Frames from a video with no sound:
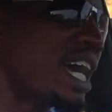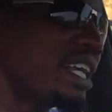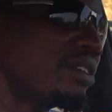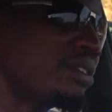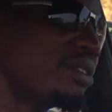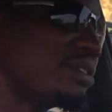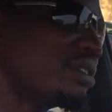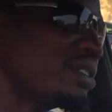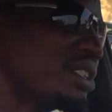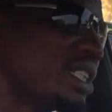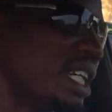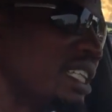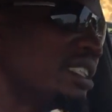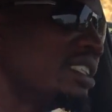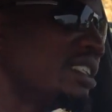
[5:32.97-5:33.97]
had to
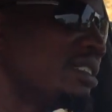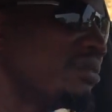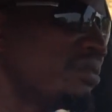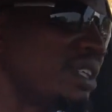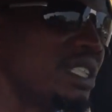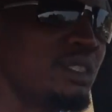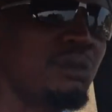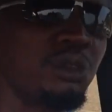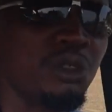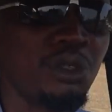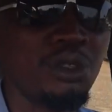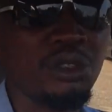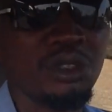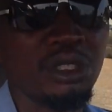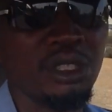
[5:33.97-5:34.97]
change the flexible
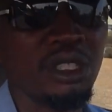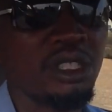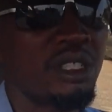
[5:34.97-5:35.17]
hose,